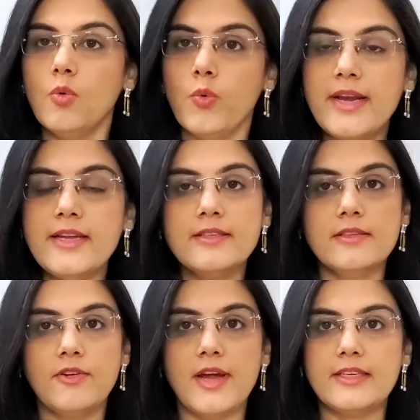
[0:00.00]
when is
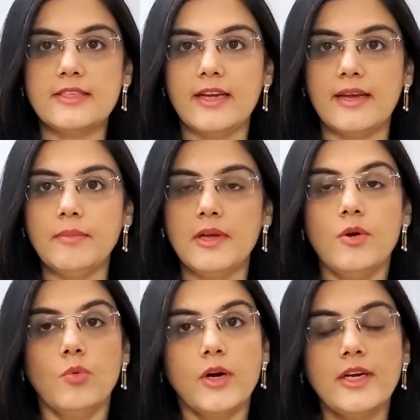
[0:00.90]
the right time,
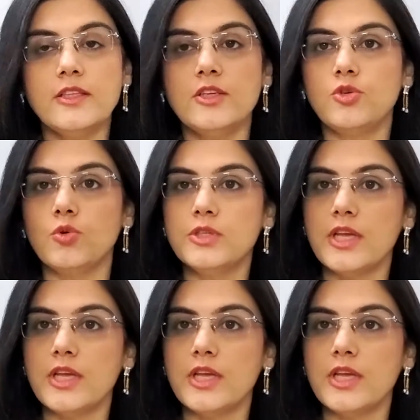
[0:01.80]
what are the do's